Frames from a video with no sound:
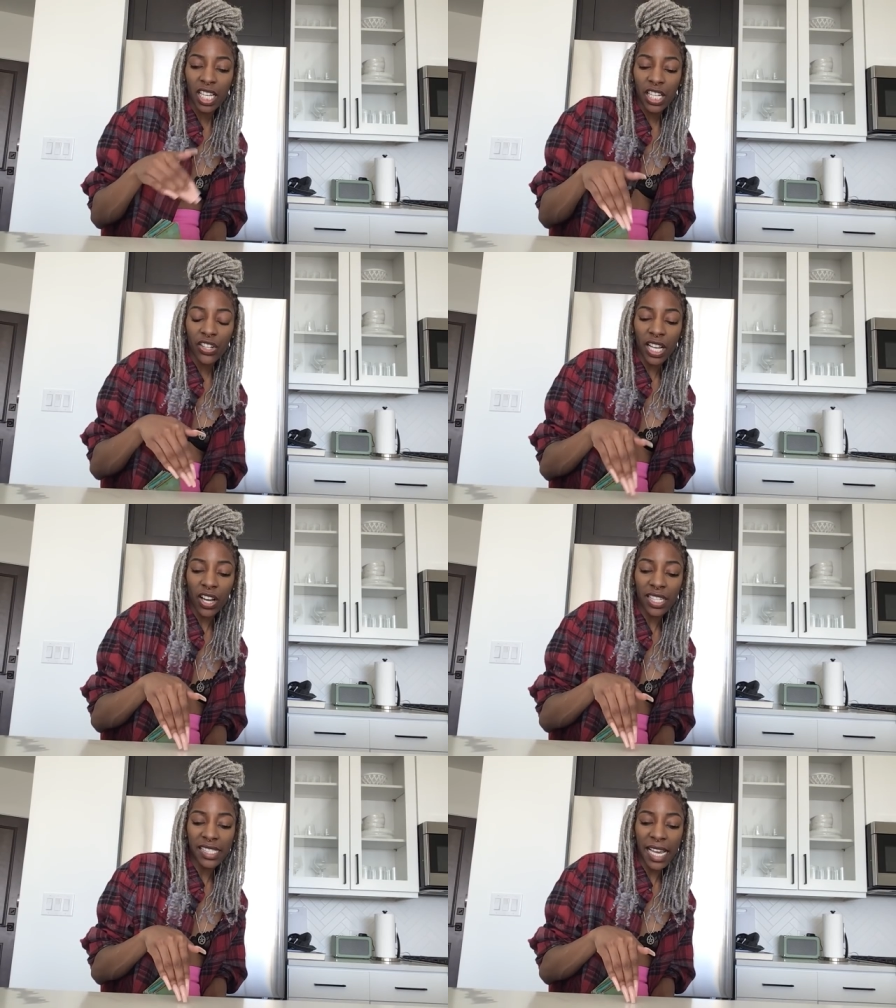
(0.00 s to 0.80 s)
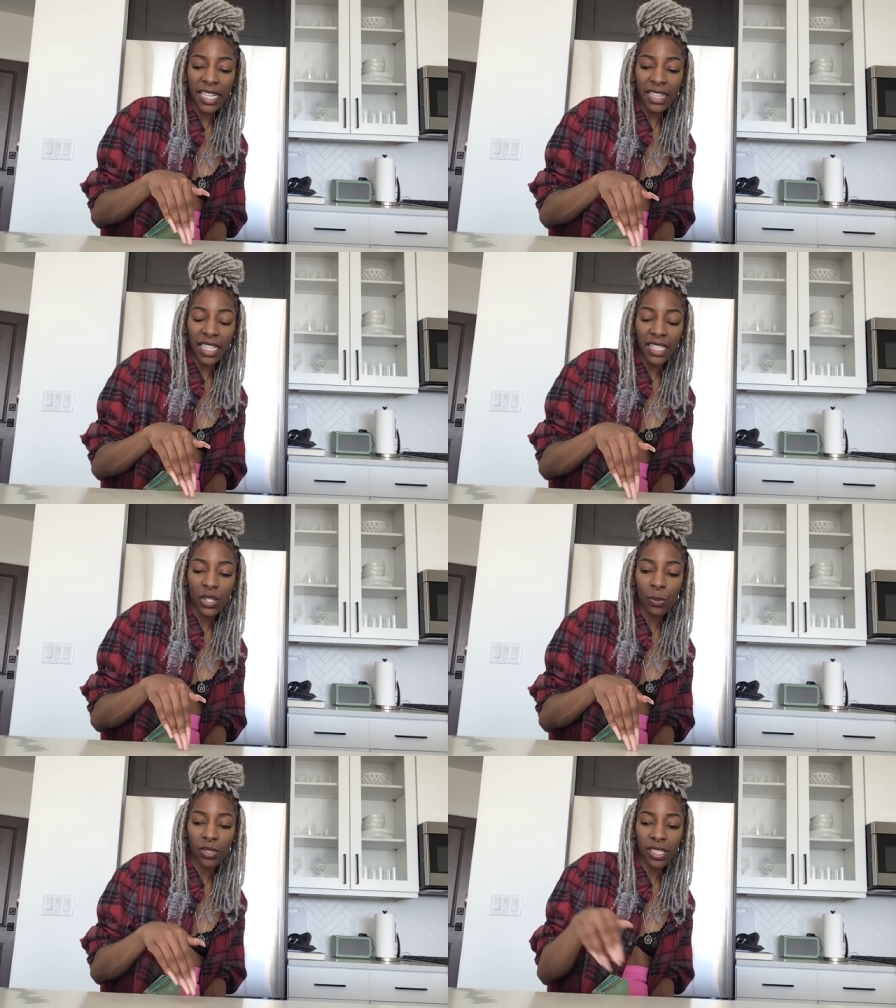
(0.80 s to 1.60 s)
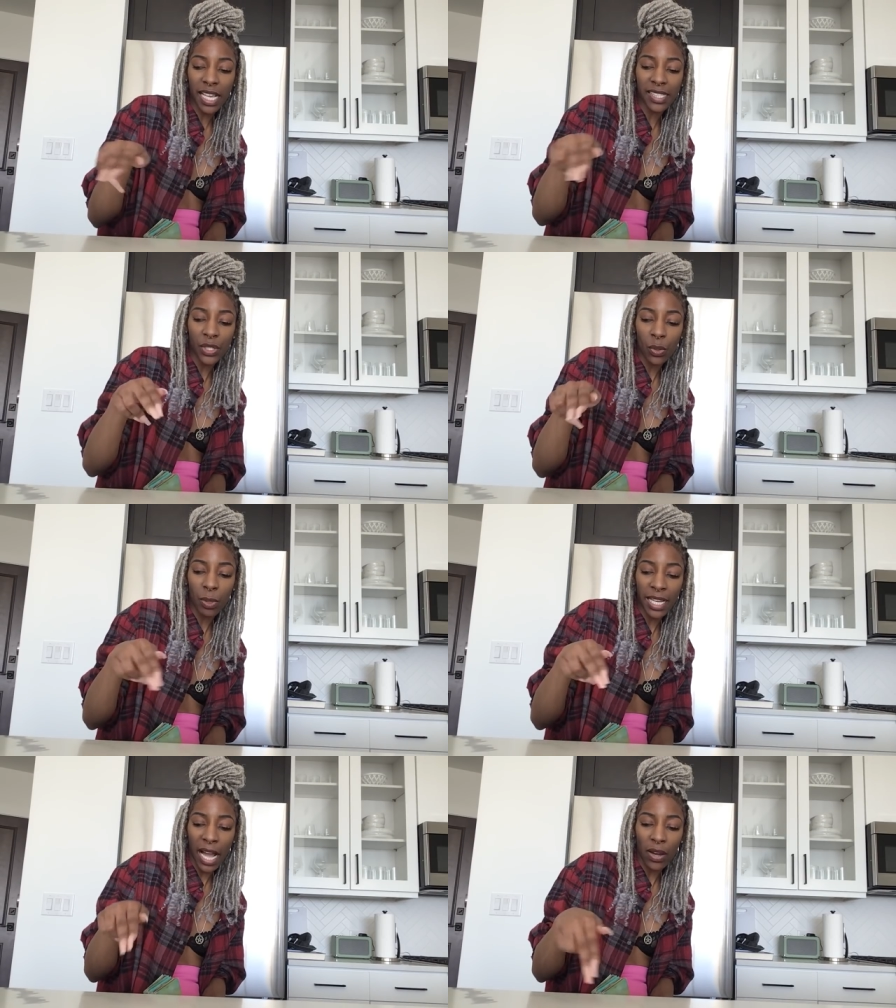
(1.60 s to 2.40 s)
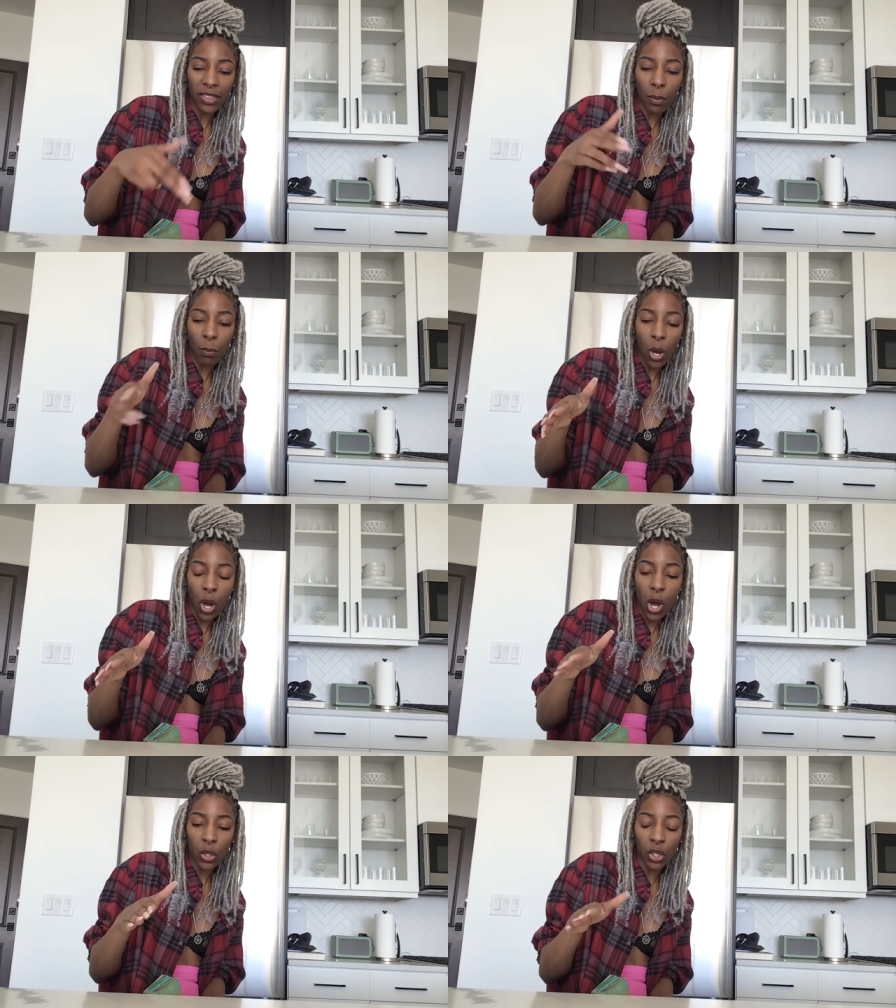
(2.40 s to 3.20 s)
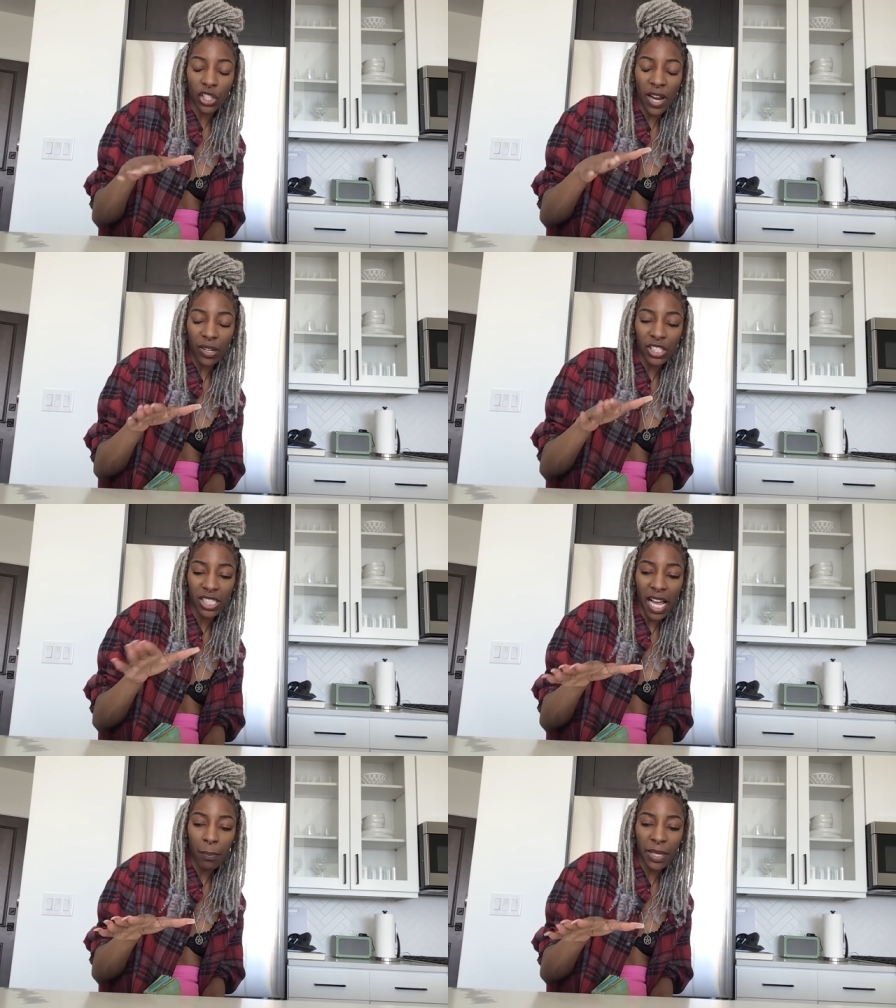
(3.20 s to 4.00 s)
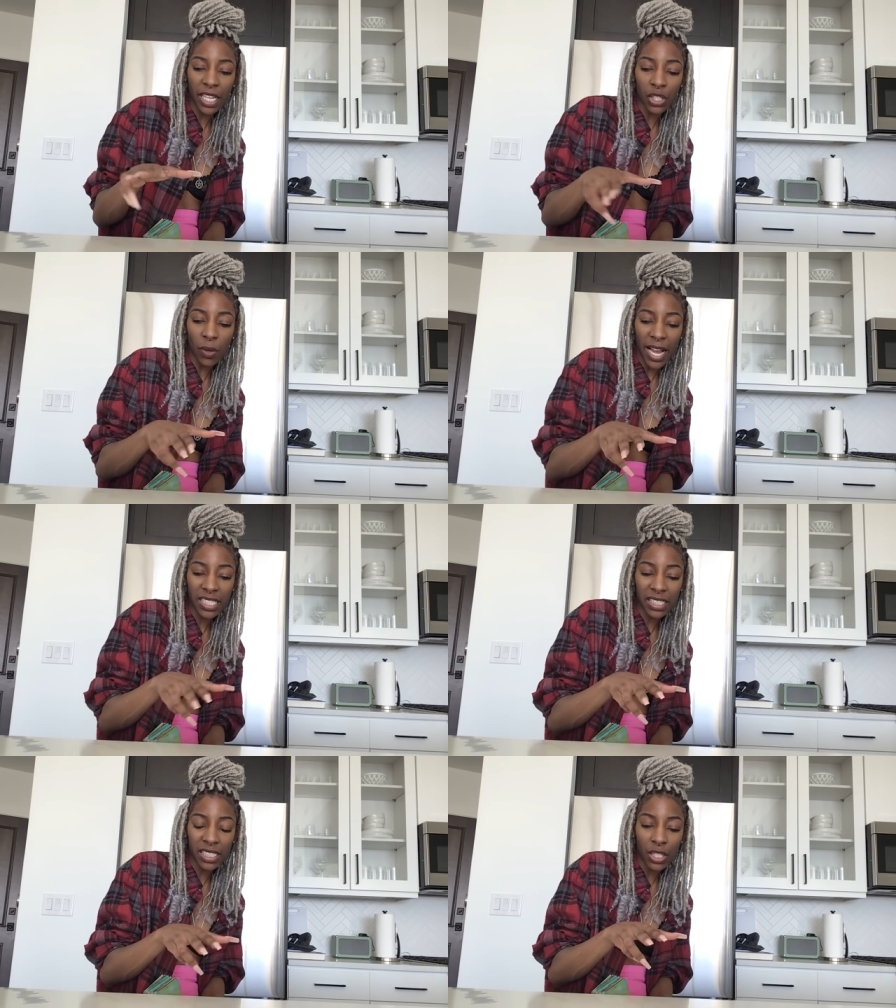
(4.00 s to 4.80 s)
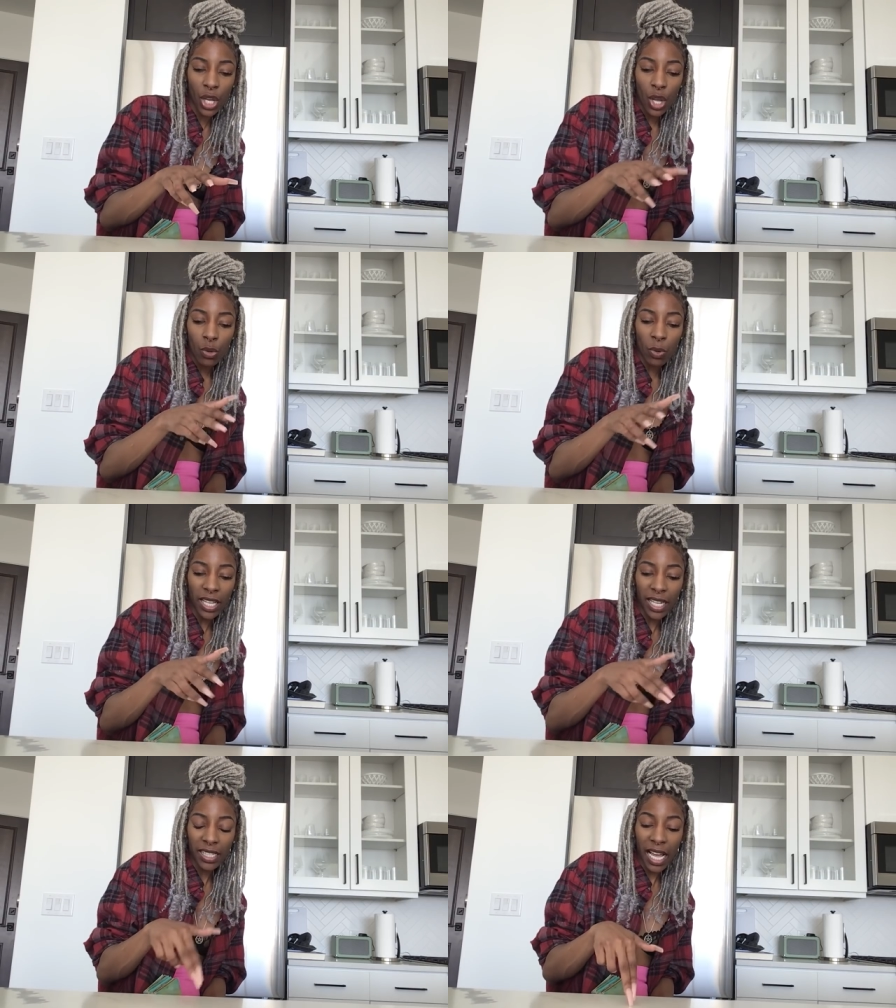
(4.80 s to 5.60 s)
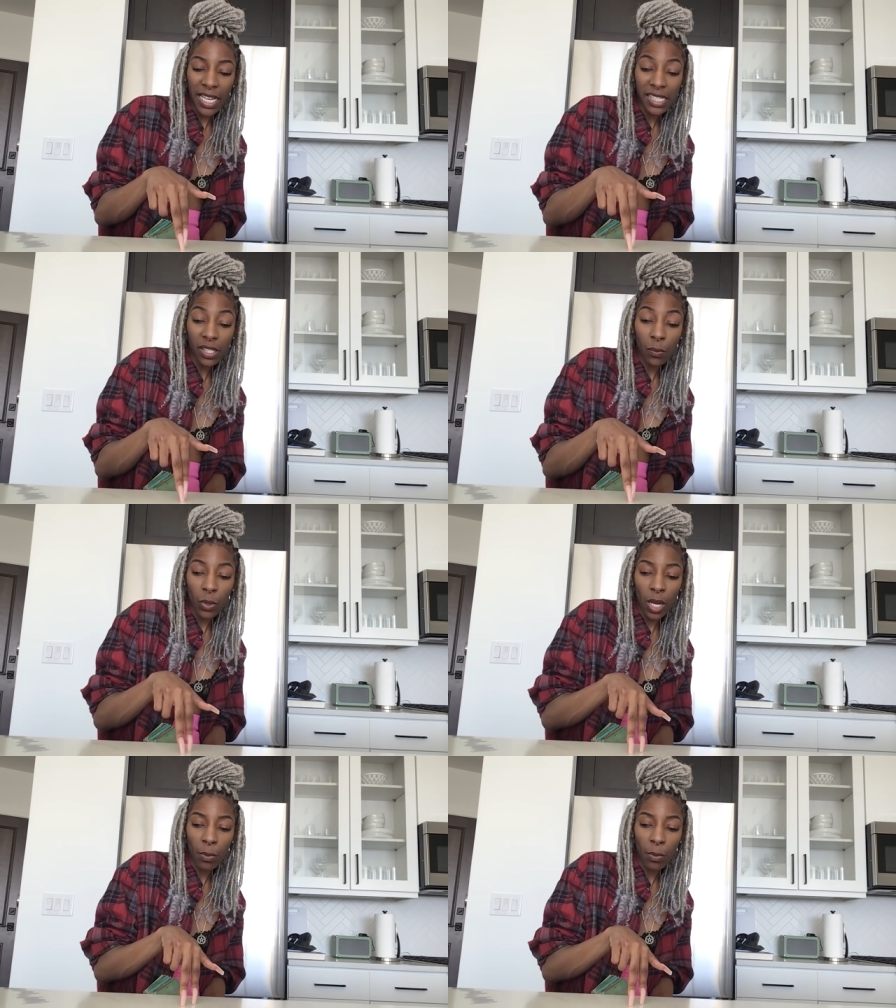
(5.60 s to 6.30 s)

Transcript: You're not going to say anything to them until I see you being out at the mall or you're out shopping and you actually recognize someone,